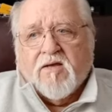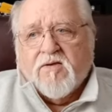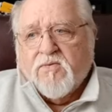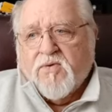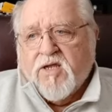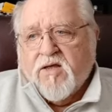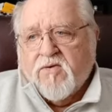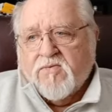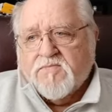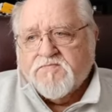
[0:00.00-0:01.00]
We
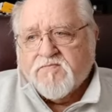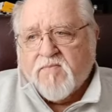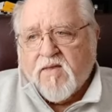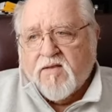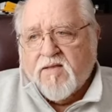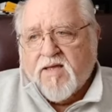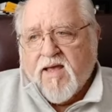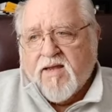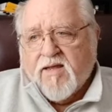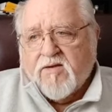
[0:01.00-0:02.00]
know the
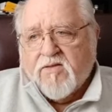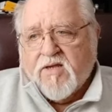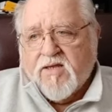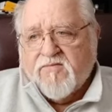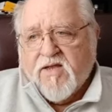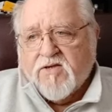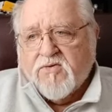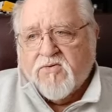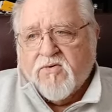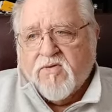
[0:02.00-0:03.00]
guy down on the left-hand
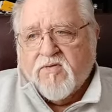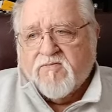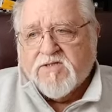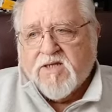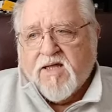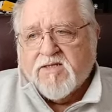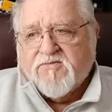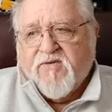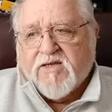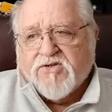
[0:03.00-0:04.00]
corner in the slide is
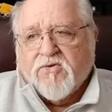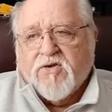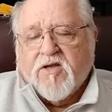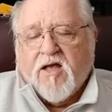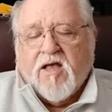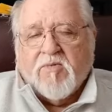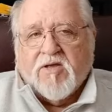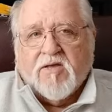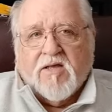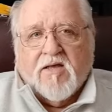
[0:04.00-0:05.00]
Vasco da Gama.